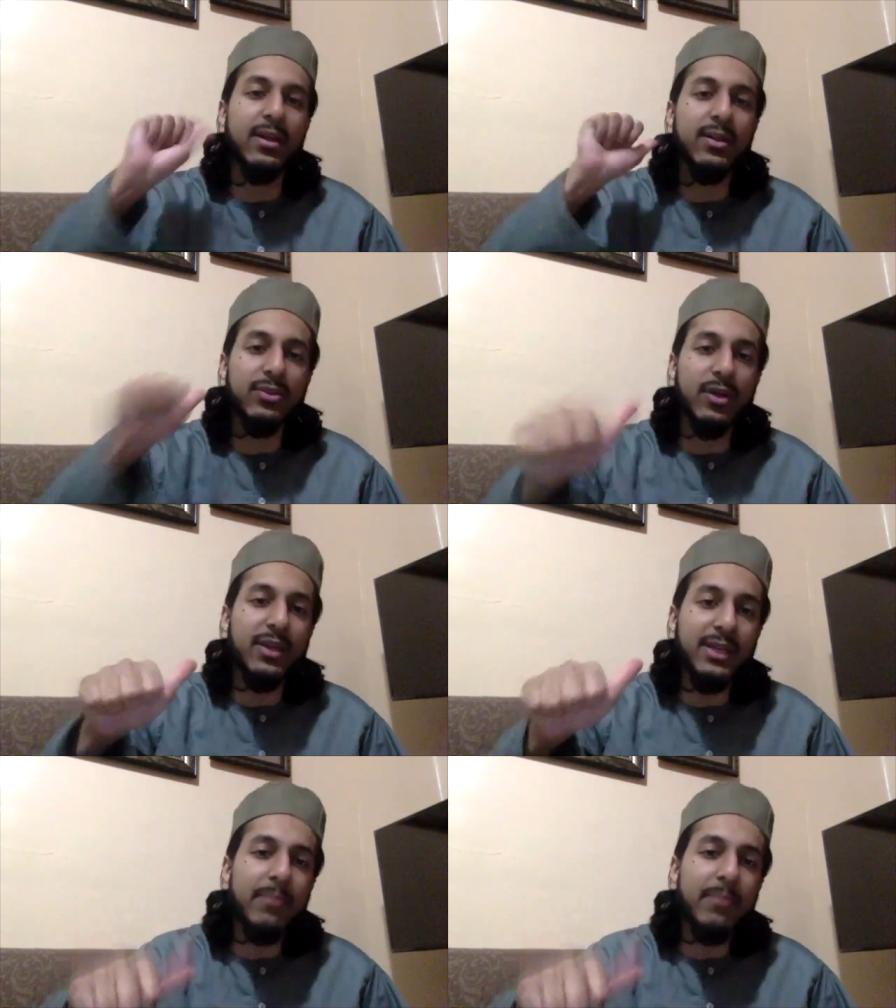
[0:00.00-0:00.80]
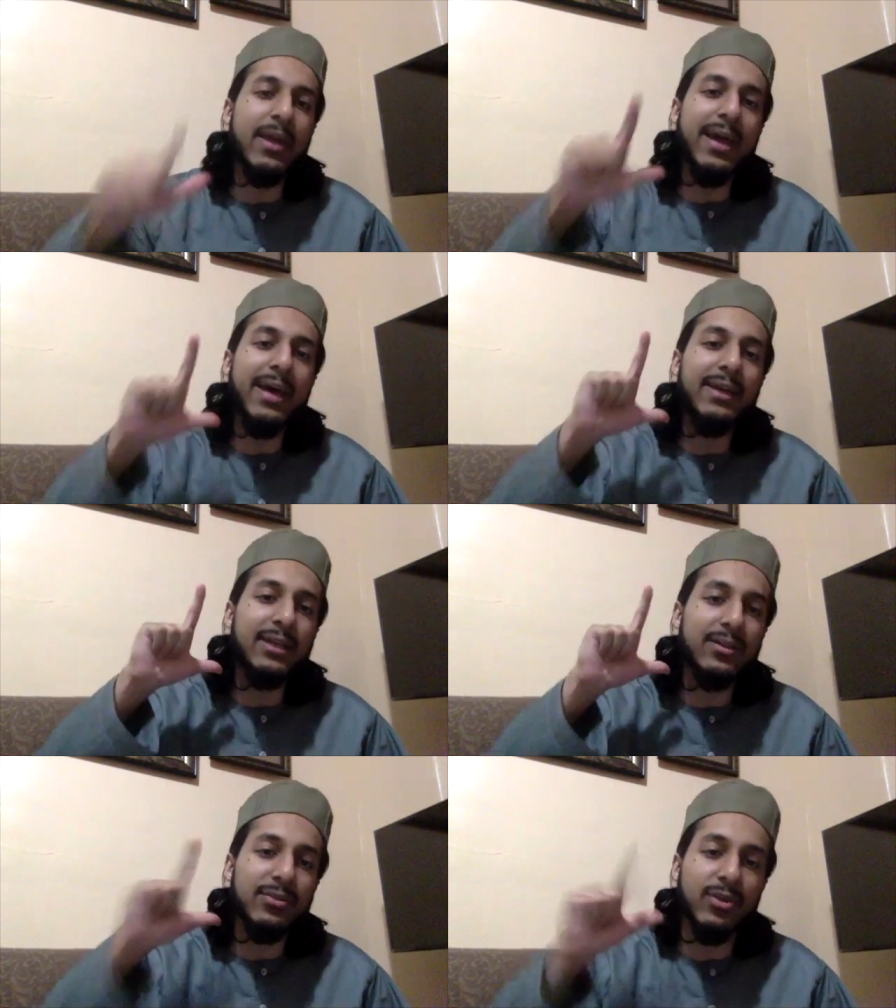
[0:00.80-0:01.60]
Tayyib and
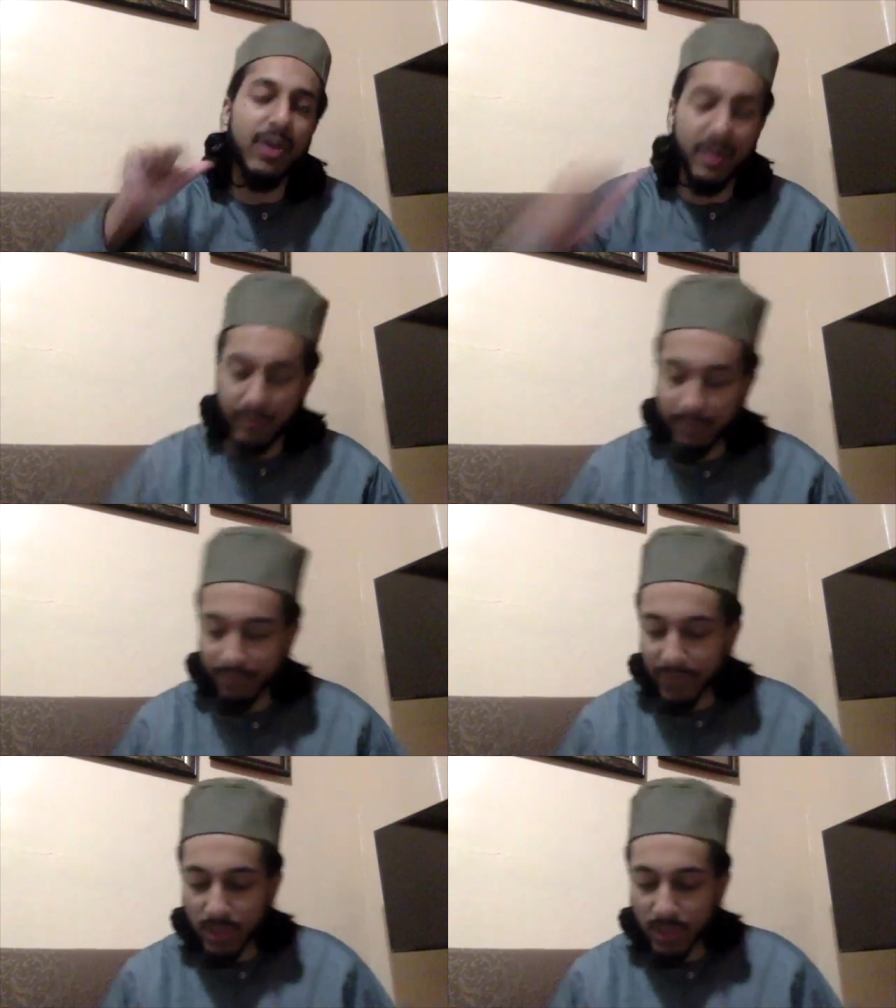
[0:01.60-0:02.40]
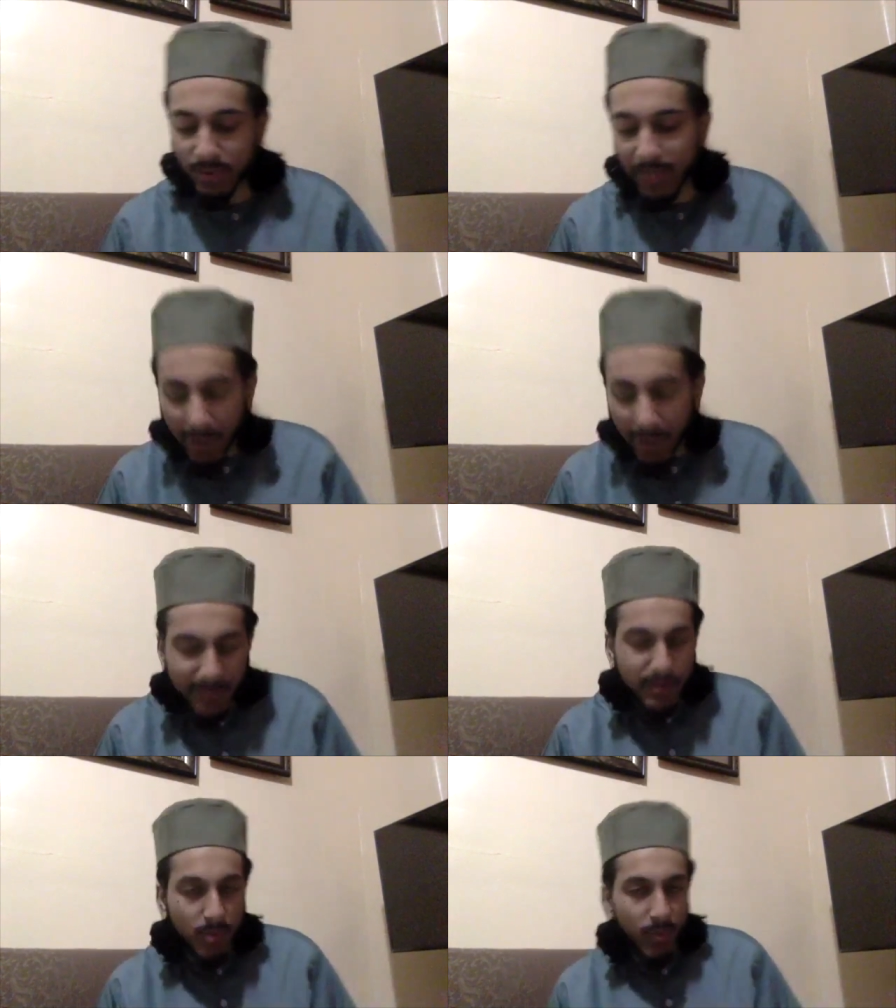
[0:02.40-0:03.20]
Tahir. So they
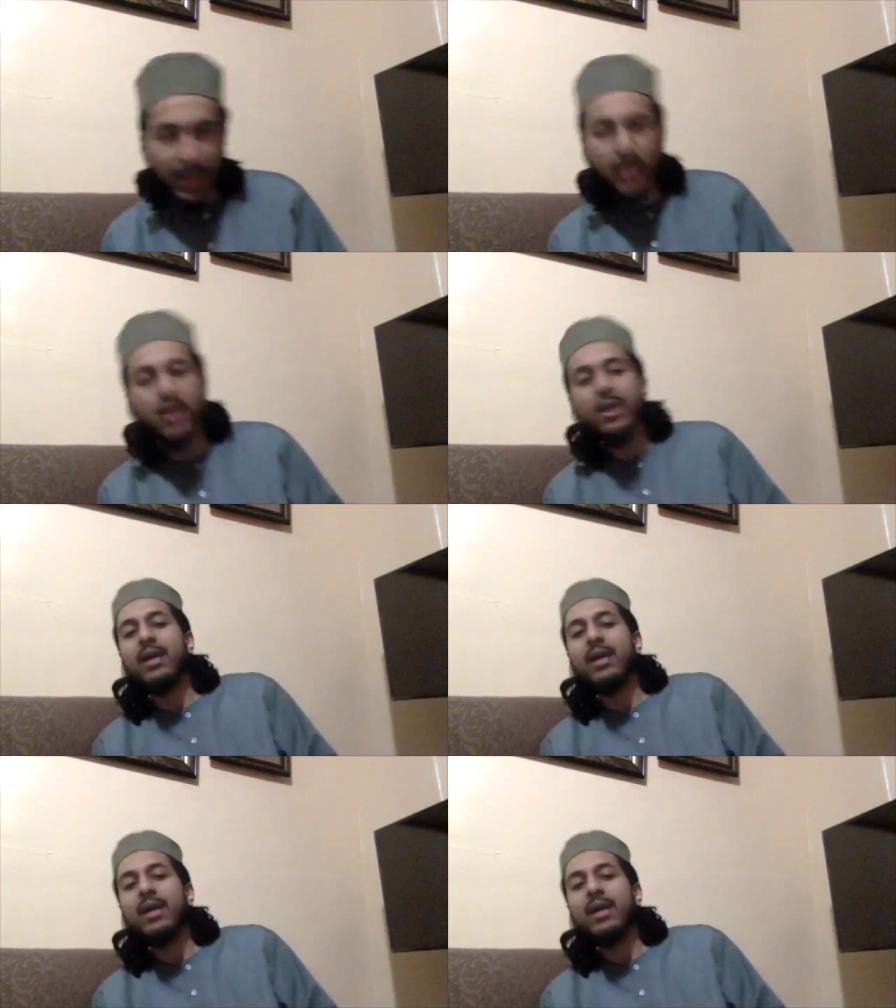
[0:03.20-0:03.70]
passed away